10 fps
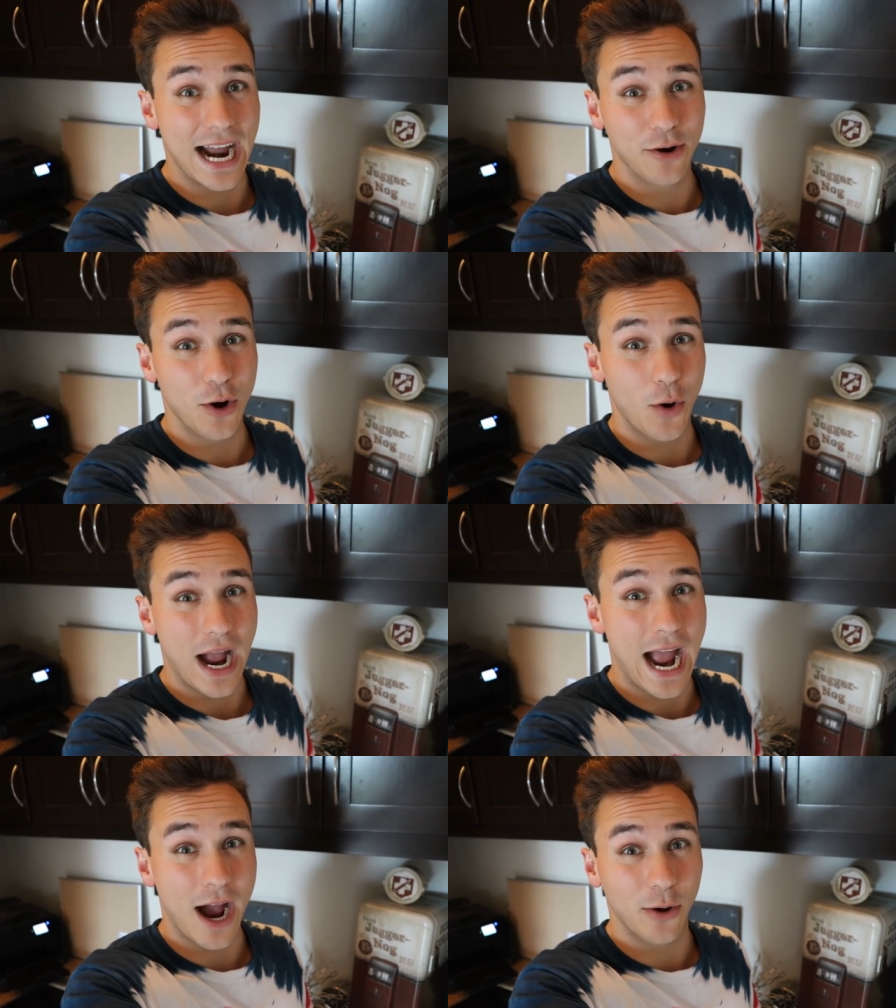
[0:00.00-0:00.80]
I don't know
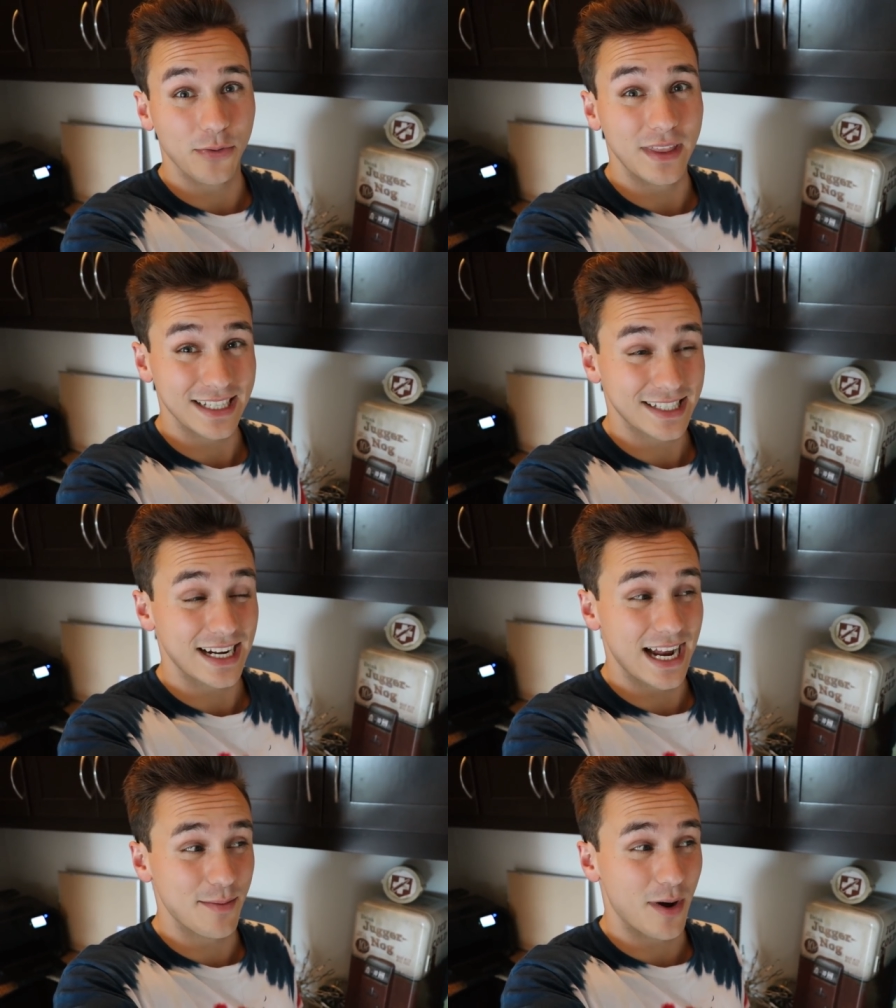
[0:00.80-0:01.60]
how this
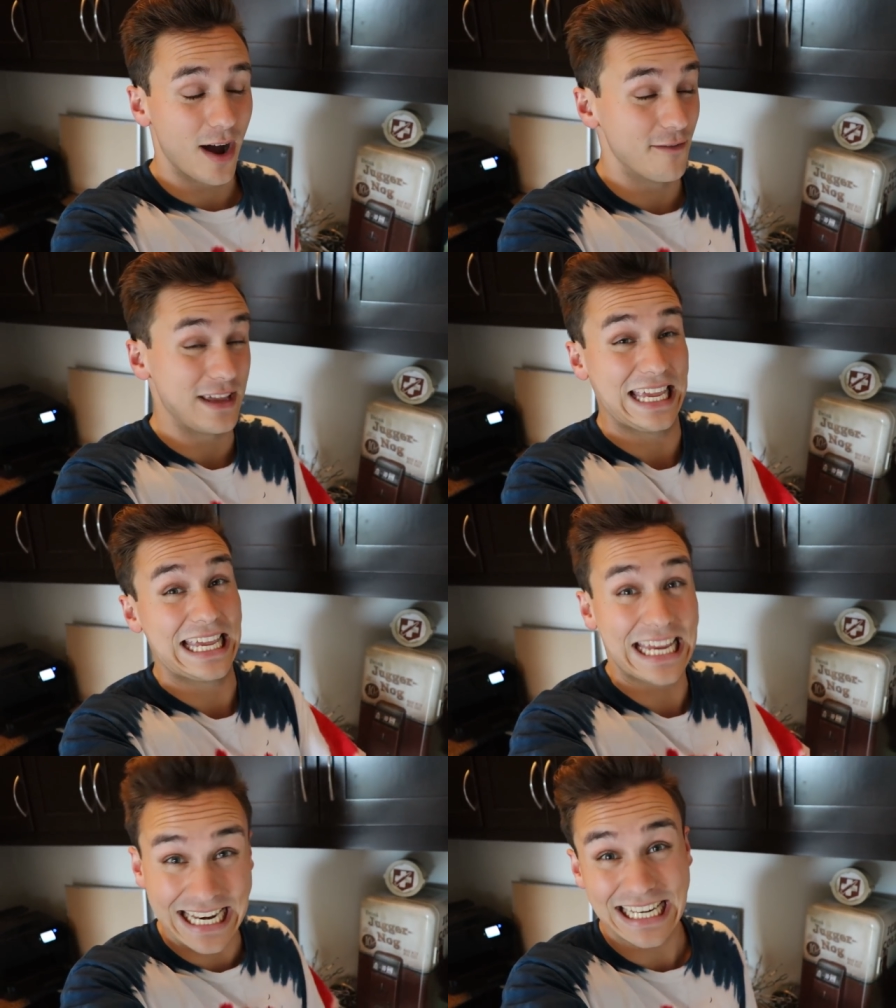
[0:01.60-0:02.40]
time of
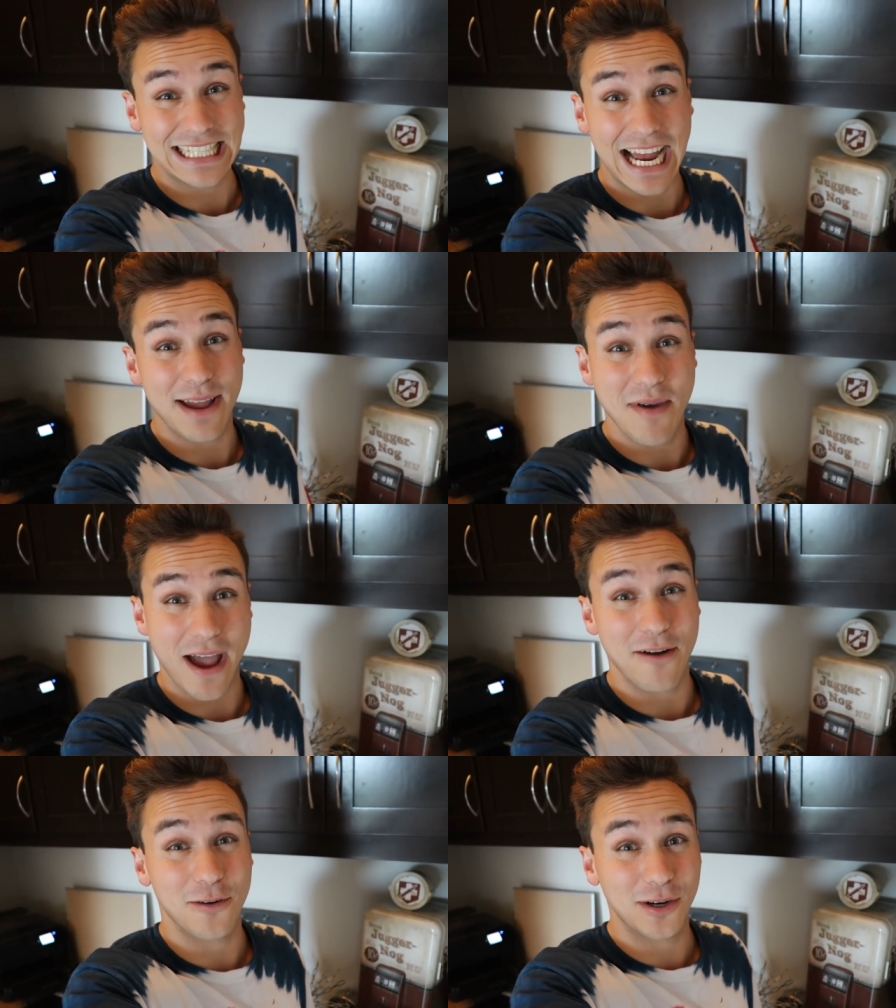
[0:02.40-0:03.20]
any time
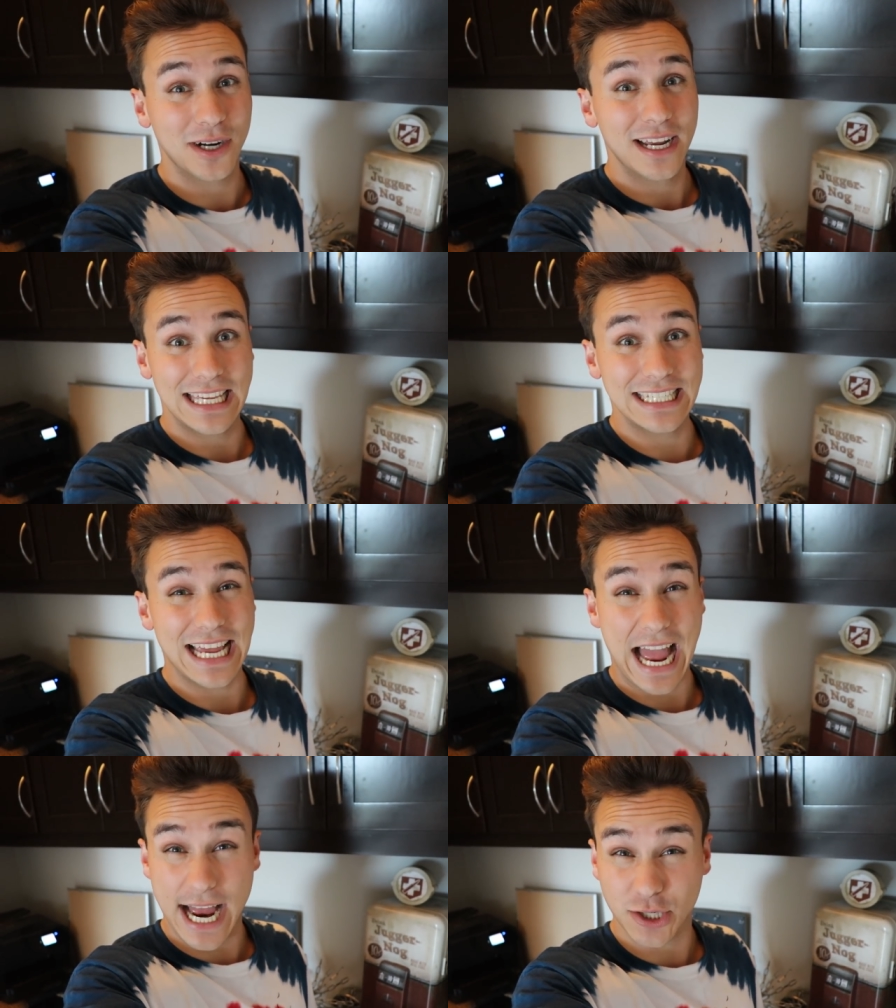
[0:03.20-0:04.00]
ever, he's
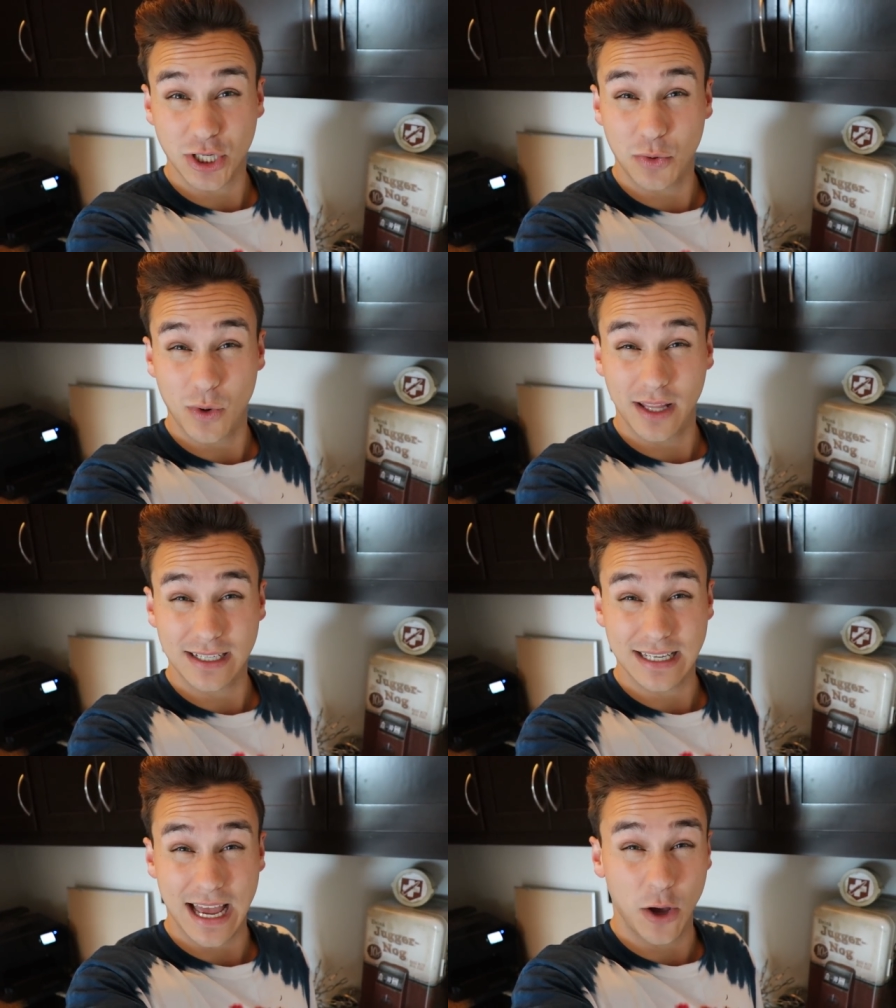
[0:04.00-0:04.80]
actually willing
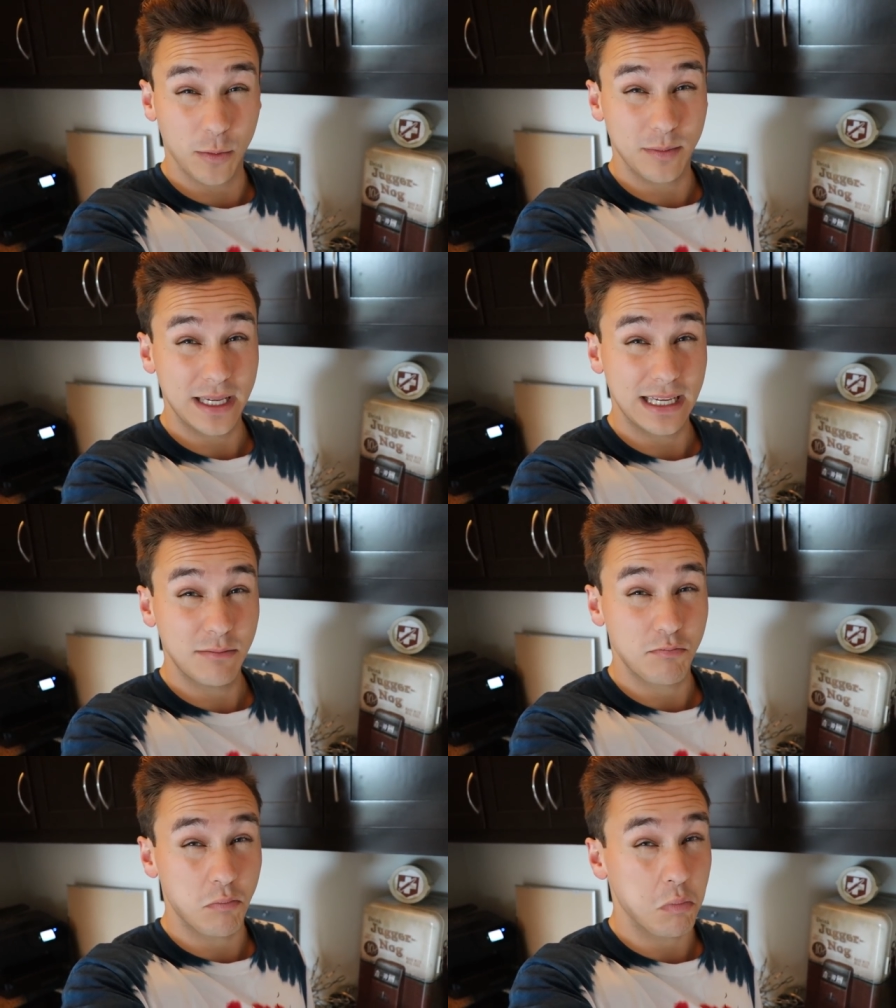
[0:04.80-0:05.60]
to help me
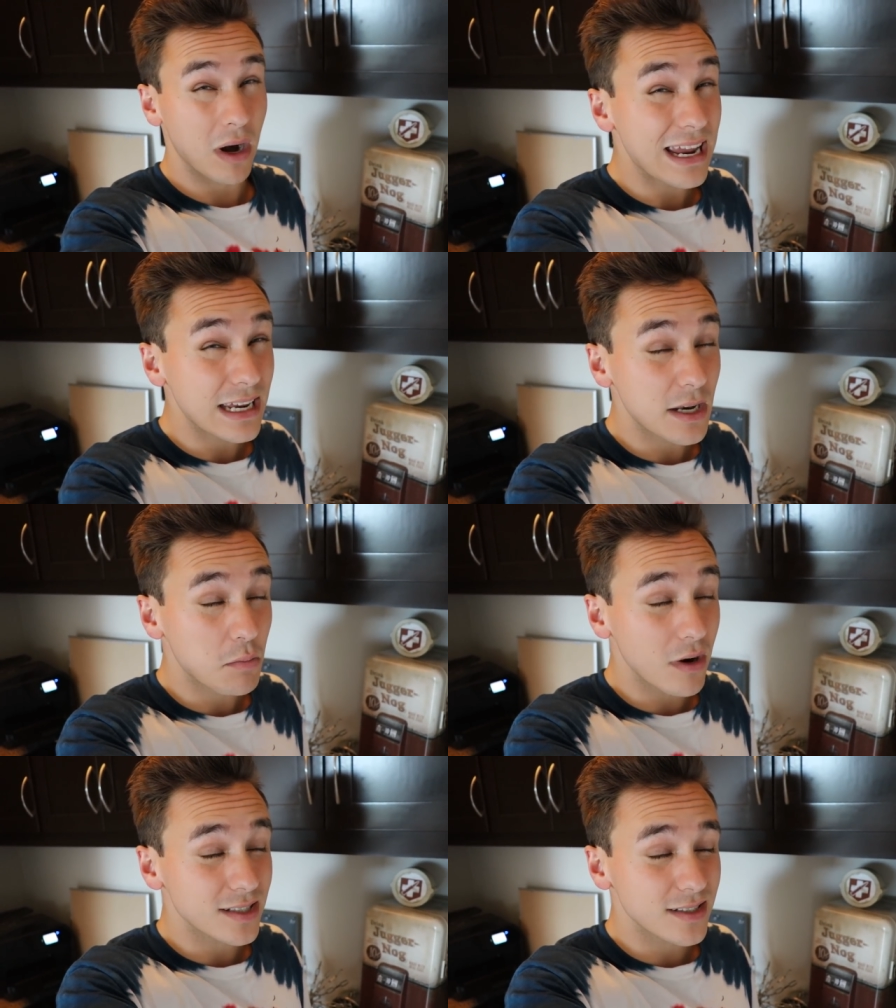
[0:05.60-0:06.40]
break into
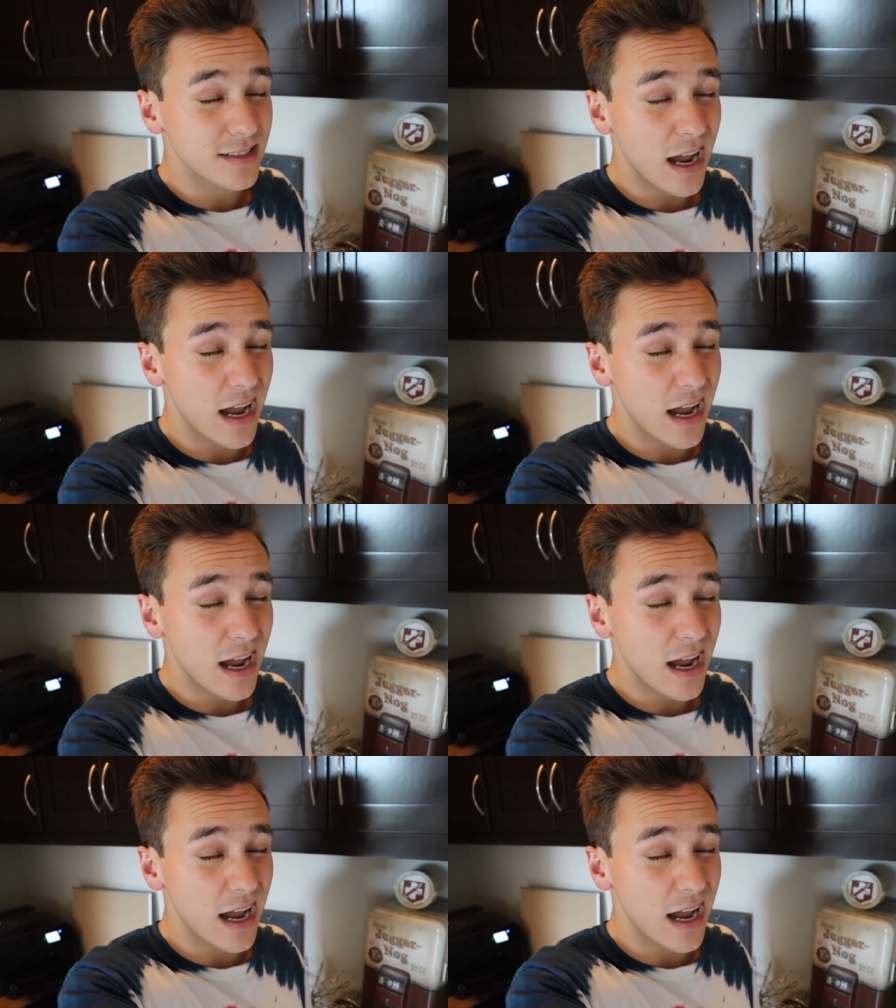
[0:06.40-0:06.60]
Preston's